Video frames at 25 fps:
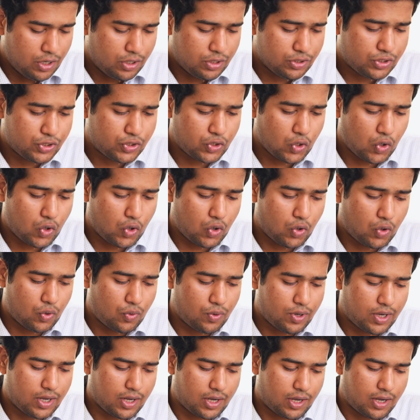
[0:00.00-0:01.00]

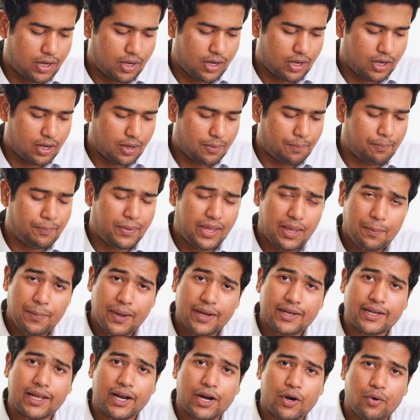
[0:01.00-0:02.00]
So
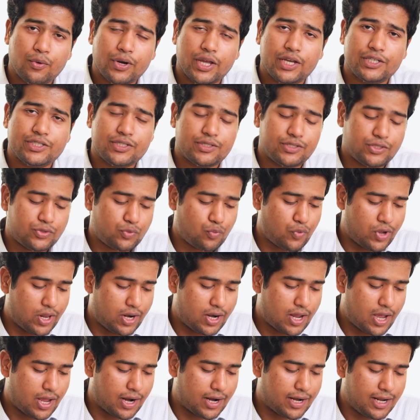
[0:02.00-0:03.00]
maybe tele-rotations
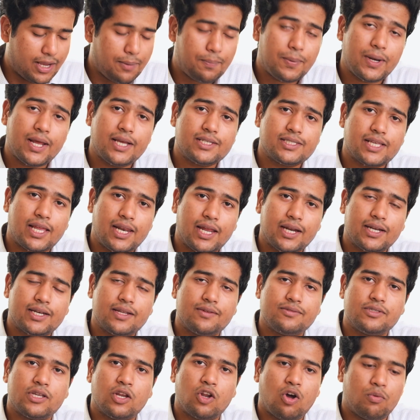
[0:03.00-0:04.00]
will replace
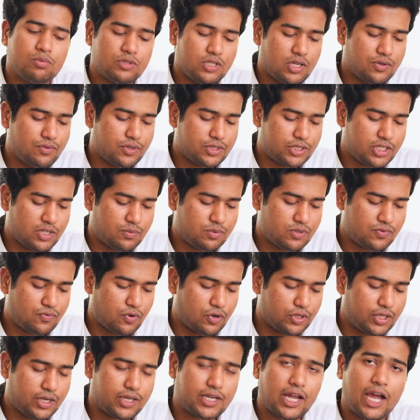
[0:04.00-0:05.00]
electives and observerships
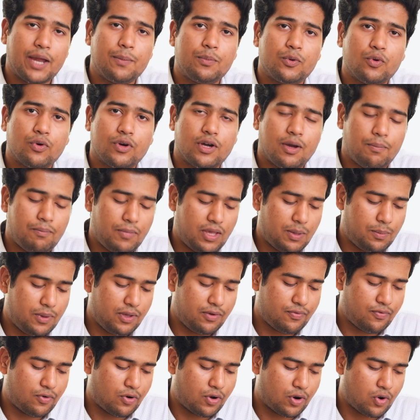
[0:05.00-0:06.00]
for the time to come,
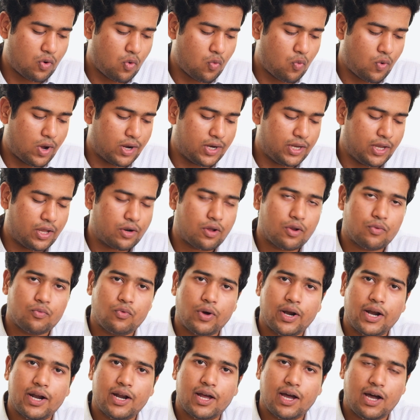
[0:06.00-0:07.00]
maybe for 1 year or
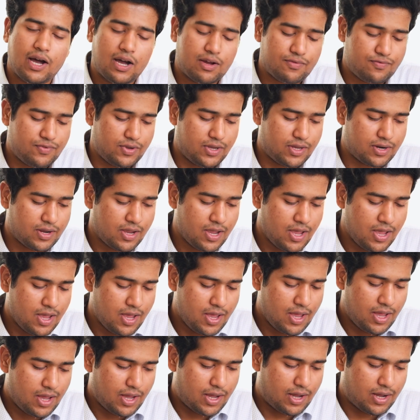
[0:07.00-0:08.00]
1.5 years.
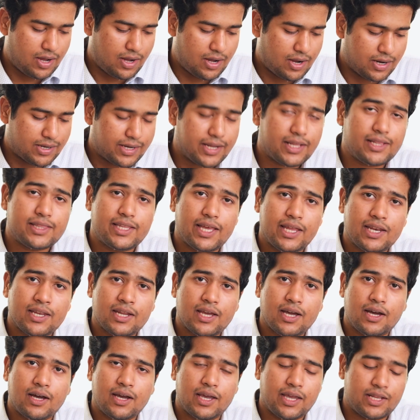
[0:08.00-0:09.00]
Till
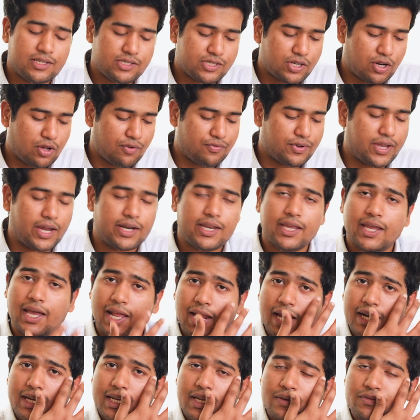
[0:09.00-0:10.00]
then, instead of getting
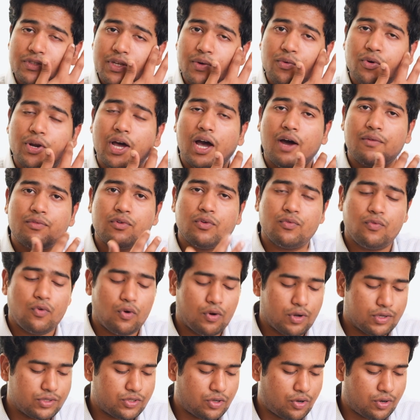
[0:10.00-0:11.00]
electives, they would have to
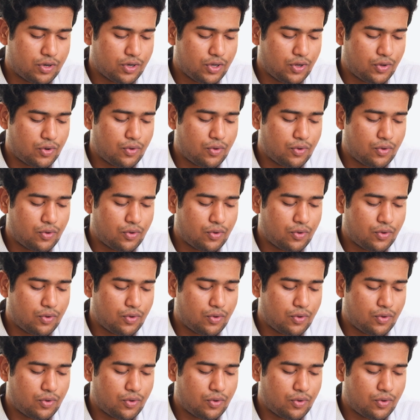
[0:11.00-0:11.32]
focus on